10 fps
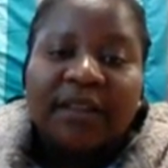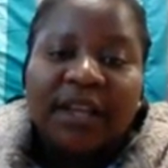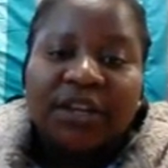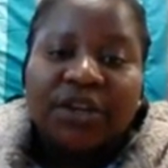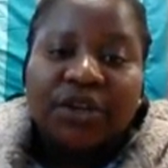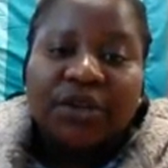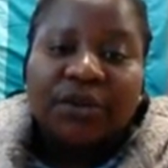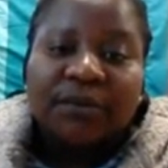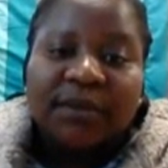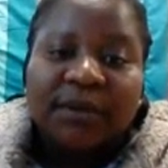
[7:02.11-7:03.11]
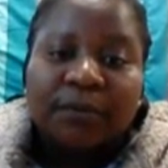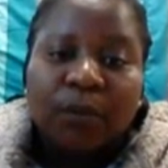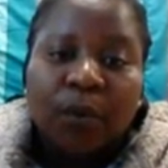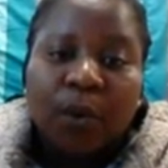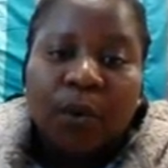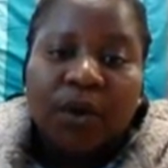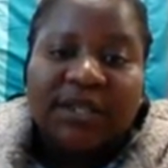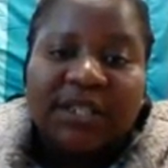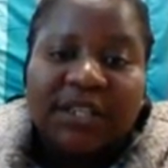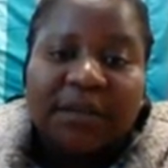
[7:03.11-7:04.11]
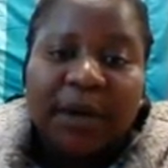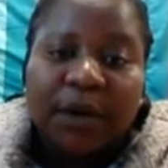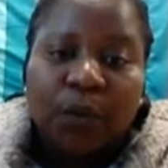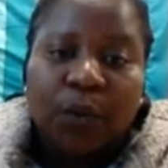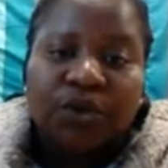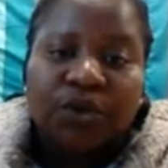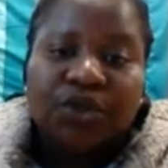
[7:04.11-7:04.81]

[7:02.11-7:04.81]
then deep, and water.